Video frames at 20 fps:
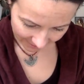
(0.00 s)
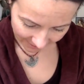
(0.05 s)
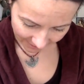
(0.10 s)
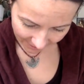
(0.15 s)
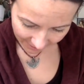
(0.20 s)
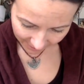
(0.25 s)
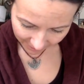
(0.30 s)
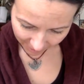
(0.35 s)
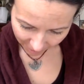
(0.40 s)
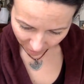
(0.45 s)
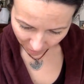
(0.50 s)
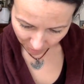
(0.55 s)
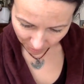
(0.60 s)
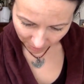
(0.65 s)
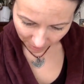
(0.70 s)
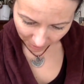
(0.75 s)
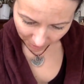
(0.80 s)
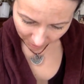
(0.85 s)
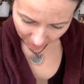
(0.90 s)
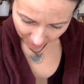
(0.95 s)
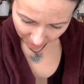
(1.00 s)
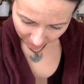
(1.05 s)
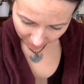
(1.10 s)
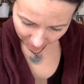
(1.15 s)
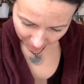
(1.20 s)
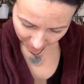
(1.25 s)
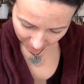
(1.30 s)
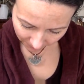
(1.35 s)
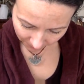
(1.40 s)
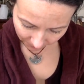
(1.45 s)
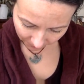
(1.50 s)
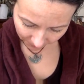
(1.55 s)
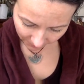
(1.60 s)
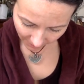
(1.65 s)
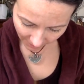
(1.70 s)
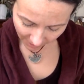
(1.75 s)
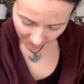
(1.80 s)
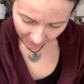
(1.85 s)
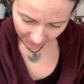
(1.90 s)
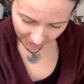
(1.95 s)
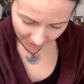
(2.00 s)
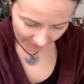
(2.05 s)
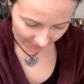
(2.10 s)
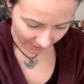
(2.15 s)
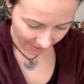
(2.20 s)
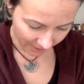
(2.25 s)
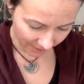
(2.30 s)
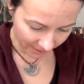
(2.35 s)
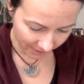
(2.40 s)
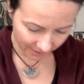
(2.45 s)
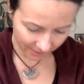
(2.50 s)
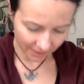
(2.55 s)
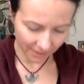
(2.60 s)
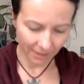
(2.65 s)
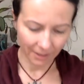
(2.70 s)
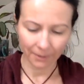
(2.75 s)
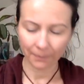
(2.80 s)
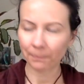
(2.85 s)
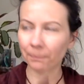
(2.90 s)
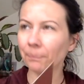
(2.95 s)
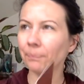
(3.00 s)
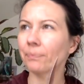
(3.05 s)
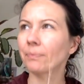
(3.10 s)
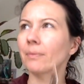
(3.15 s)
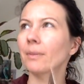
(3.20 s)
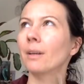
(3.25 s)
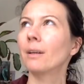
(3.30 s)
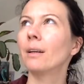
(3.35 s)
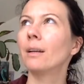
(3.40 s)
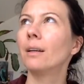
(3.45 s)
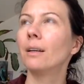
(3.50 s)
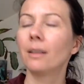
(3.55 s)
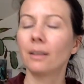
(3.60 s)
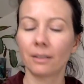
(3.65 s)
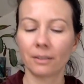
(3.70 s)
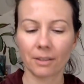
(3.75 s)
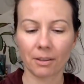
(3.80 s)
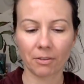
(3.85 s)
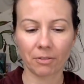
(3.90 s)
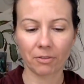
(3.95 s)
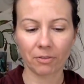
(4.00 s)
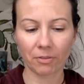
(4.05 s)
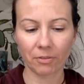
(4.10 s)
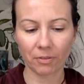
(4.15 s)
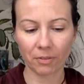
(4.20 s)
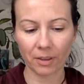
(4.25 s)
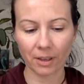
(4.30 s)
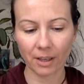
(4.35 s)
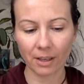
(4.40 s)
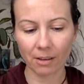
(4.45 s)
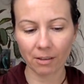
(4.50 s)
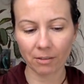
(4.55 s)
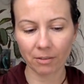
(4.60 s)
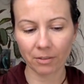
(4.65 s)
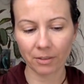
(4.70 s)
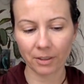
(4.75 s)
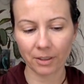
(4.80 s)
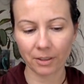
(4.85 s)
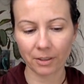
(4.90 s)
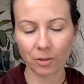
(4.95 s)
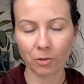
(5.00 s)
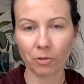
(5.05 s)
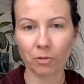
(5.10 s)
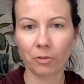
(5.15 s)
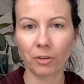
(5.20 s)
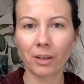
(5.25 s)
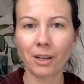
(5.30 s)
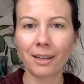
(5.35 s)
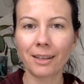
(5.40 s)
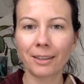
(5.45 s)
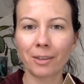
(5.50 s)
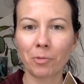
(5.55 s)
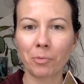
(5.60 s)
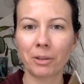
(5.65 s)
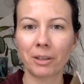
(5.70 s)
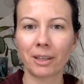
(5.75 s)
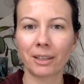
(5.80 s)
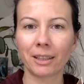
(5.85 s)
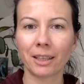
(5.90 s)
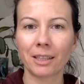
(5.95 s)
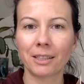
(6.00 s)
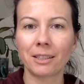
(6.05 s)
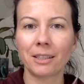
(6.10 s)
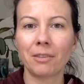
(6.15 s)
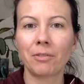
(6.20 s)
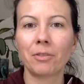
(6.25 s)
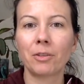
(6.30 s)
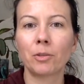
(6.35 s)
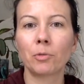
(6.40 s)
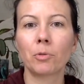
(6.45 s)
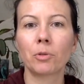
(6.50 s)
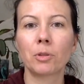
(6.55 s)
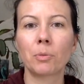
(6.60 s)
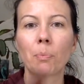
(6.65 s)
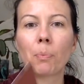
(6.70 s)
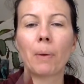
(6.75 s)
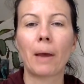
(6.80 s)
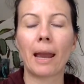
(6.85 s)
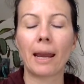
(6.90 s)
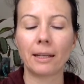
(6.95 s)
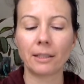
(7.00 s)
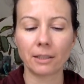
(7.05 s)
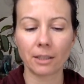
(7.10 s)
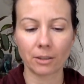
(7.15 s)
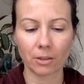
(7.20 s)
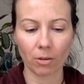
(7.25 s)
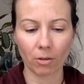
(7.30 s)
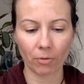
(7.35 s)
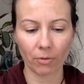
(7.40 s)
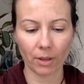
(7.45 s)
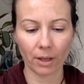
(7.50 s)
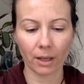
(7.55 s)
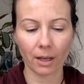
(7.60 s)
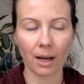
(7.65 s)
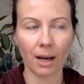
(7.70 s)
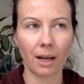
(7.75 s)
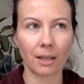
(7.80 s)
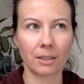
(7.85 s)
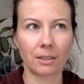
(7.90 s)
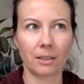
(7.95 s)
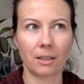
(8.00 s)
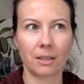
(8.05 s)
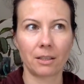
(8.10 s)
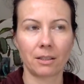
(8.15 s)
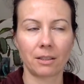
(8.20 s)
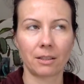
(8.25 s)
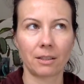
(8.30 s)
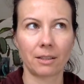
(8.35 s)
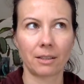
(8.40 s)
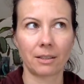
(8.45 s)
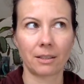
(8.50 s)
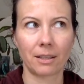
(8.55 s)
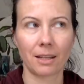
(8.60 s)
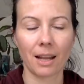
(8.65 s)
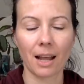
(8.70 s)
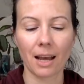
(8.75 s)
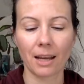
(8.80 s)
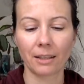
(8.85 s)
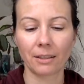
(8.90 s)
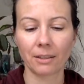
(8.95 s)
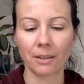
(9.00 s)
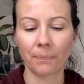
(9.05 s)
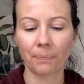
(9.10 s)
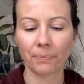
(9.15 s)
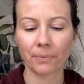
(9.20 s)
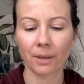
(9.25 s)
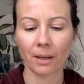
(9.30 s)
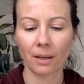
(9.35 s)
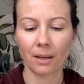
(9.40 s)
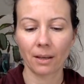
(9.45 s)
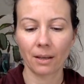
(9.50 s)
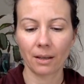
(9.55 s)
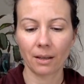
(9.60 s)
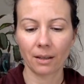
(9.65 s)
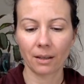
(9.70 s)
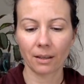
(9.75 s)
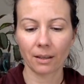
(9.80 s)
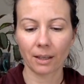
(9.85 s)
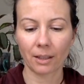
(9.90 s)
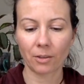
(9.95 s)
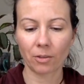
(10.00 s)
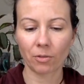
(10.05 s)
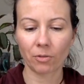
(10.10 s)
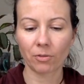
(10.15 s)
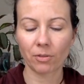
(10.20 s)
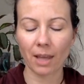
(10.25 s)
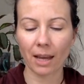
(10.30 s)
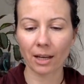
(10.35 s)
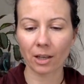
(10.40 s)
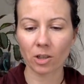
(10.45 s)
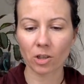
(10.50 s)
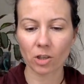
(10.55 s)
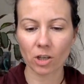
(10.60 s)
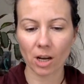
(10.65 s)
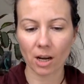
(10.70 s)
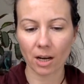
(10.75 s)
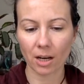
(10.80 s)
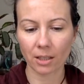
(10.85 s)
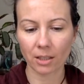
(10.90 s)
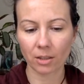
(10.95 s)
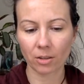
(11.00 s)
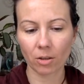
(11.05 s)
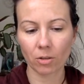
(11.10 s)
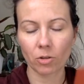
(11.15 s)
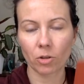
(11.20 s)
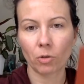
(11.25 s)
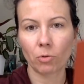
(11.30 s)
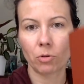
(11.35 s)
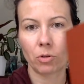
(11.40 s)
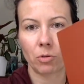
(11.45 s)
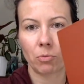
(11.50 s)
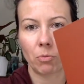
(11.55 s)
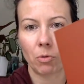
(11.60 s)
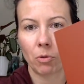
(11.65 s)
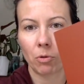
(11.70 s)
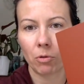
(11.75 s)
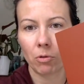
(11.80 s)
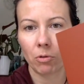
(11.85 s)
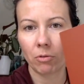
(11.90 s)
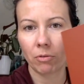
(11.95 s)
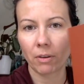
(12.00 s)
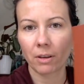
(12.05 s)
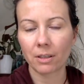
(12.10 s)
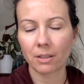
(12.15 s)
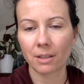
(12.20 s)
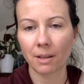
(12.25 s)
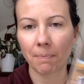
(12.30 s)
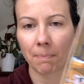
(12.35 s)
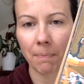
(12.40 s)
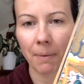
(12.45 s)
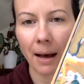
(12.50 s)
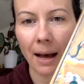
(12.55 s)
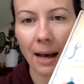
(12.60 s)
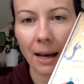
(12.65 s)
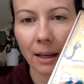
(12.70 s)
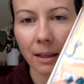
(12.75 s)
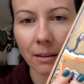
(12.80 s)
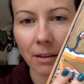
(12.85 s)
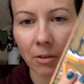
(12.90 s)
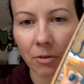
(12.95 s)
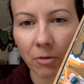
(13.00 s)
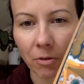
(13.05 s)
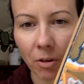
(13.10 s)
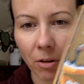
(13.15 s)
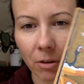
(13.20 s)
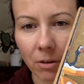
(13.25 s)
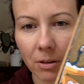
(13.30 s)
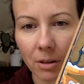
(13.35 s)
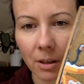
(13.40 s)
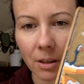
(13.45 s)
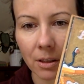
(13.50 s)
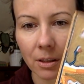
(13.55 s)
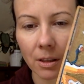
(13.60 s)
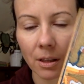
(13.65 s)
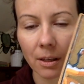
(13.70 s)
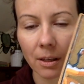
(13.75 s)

So beautiful. Just this, the feel of it. You feel a little bit like as if it was painted on the card. There's a slight kind of texture. It's not so smooth as the back. The front is a